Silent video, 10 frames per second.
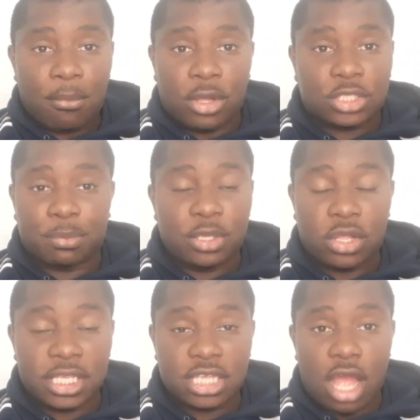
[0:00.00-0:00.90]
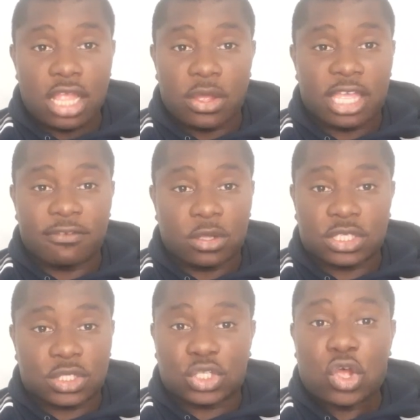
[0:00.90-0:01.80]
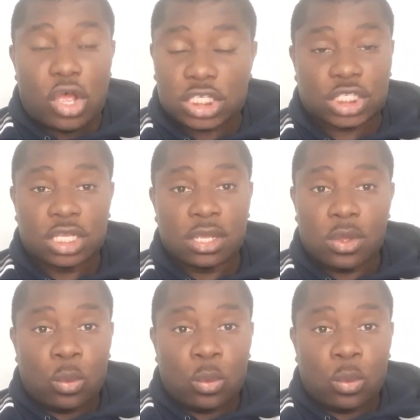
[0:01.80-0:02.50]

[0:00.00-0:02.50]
But to be honest, I don't give a toss